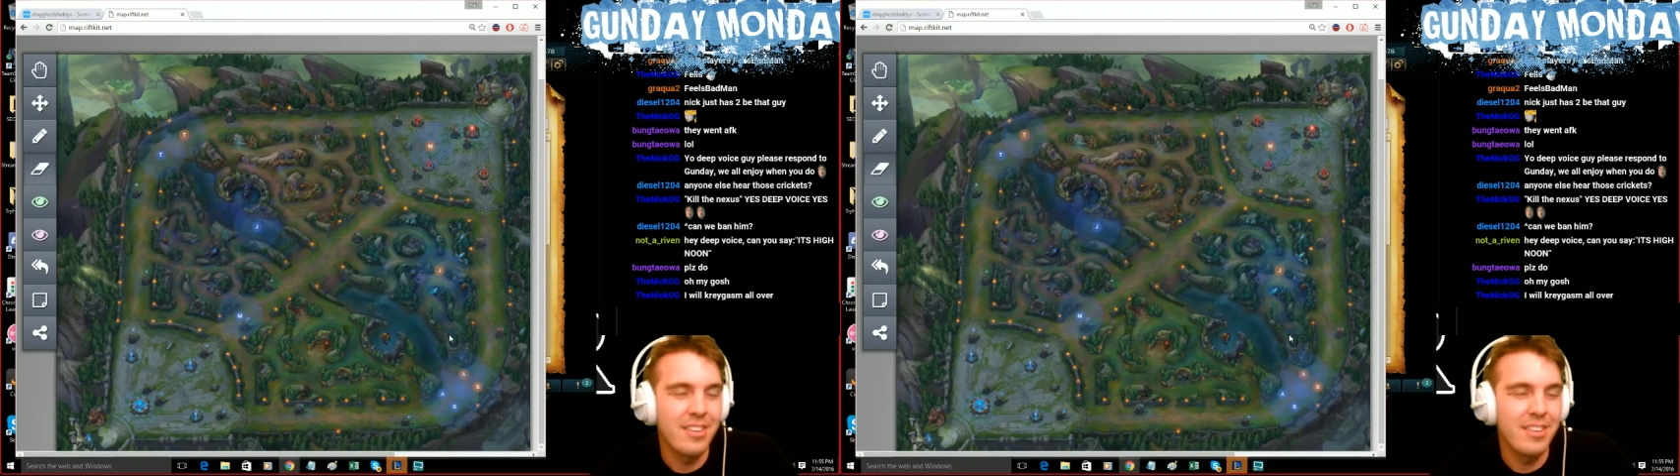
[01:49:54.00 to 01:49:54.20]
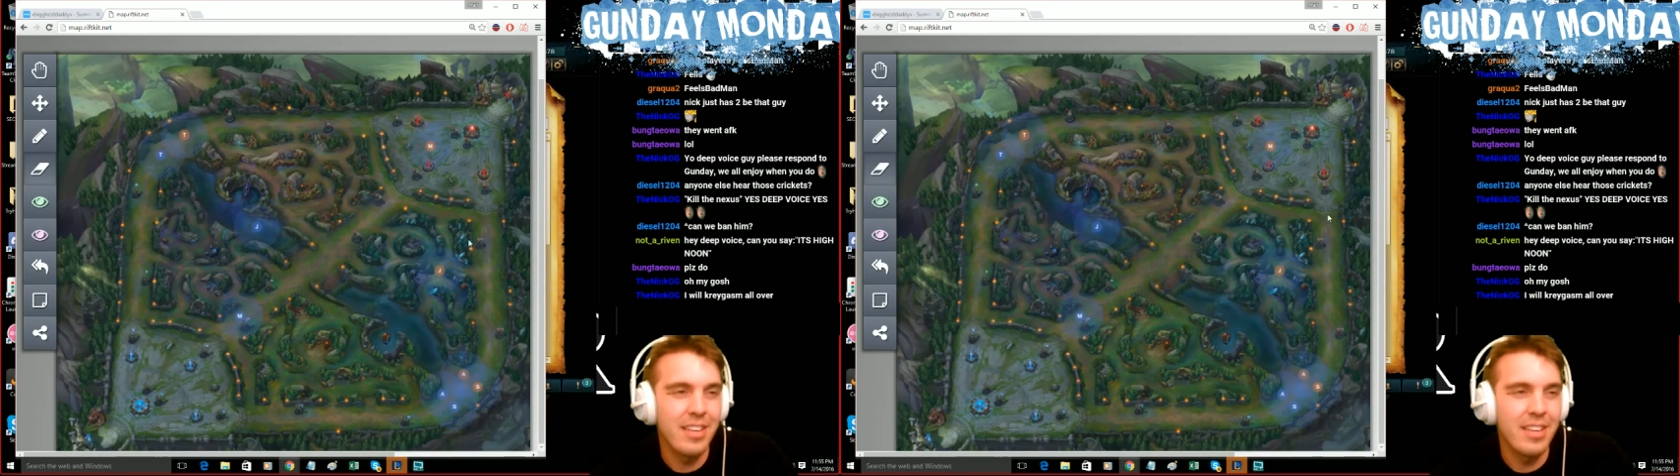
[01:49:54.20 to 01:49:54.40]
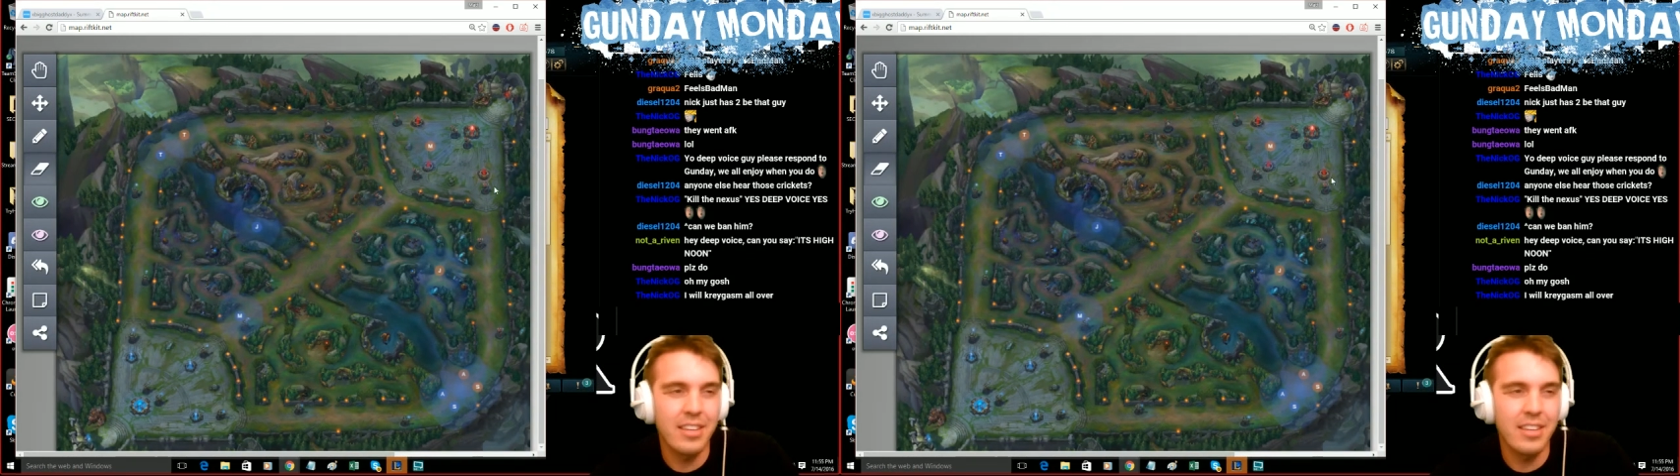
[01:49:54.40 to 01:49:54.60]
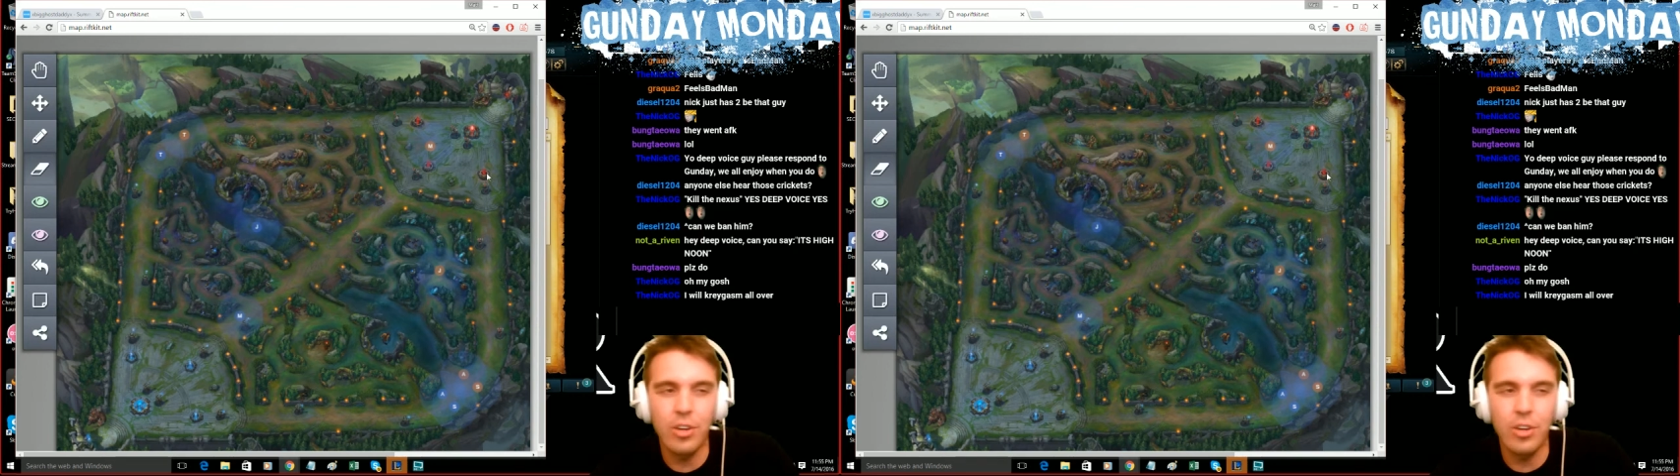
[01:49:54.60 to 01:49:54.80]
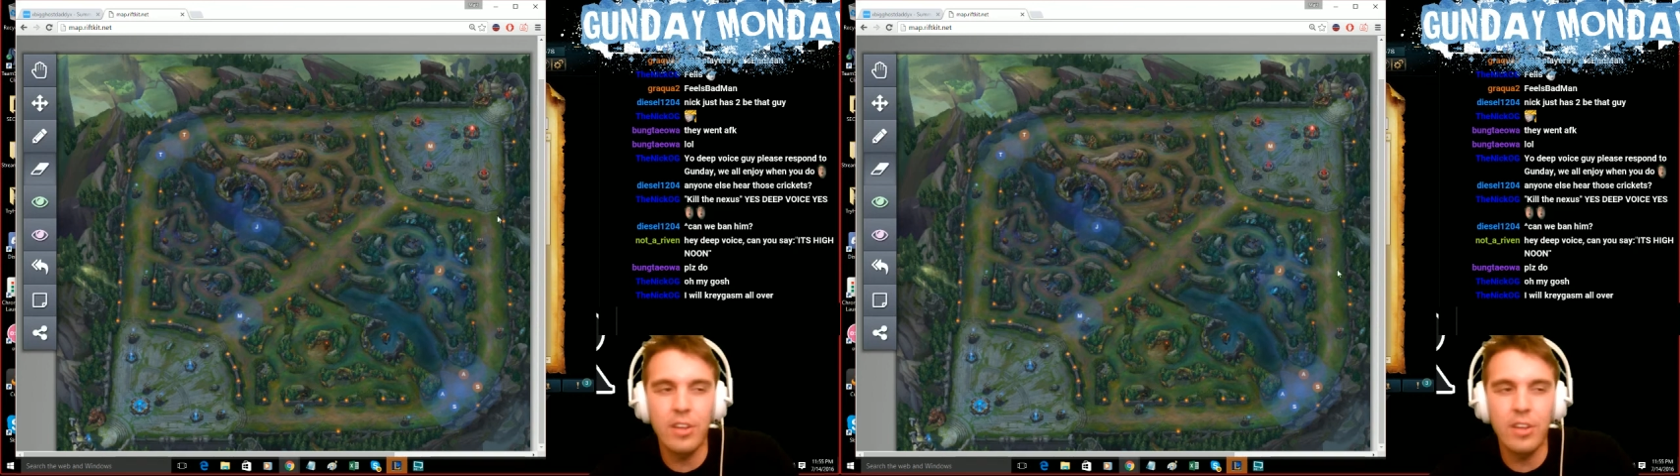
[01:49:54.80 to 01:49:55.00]
Yeah, kill
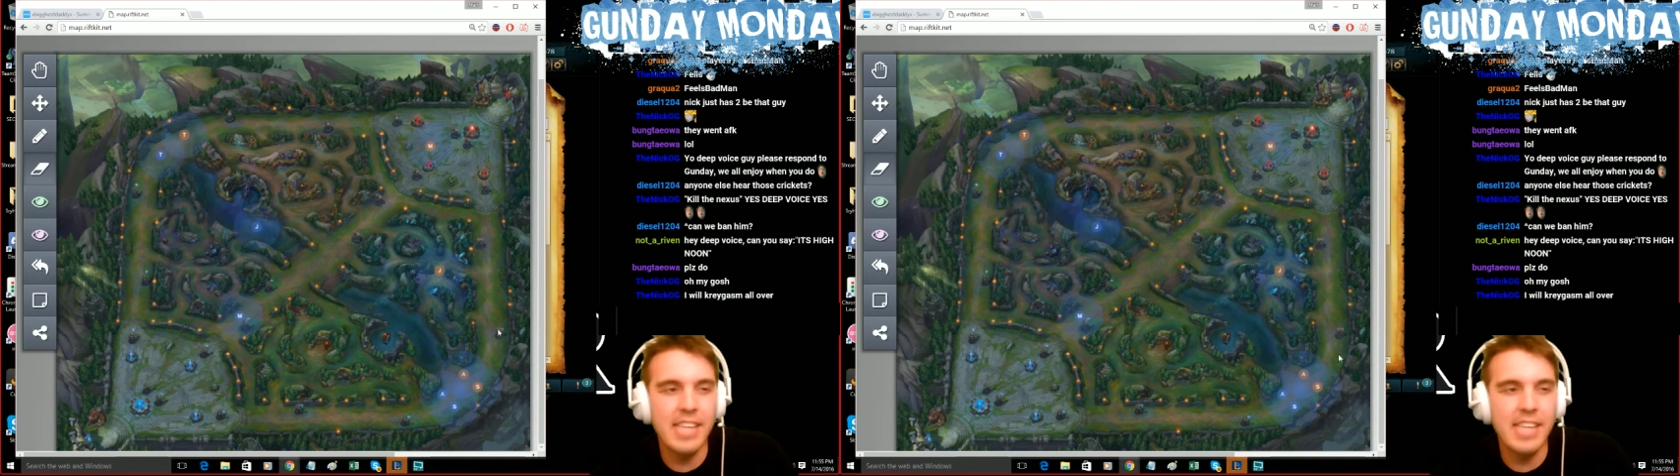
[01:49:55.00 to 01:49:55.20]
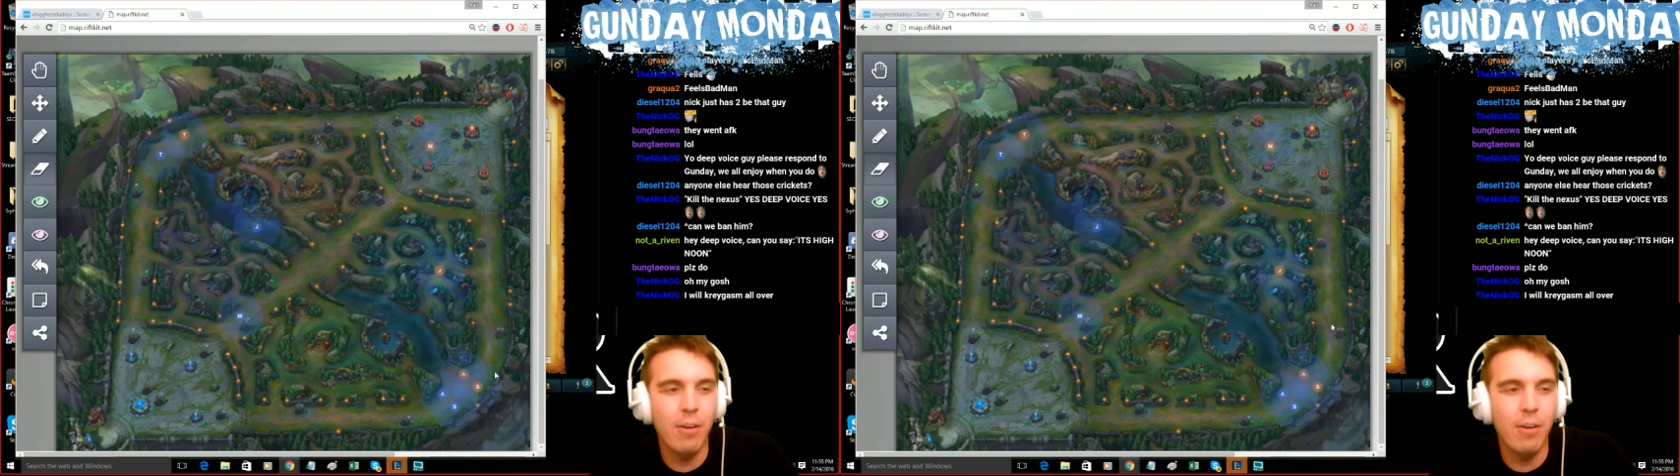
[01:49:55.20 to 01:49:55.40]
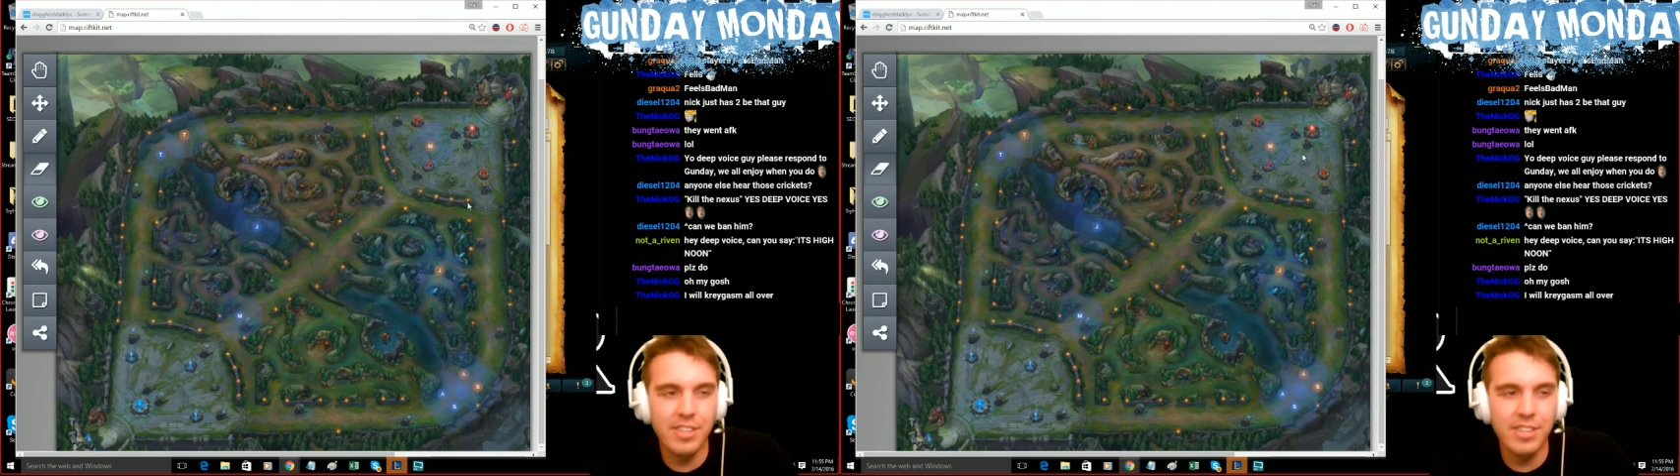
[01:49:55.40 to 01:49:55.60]
all the towers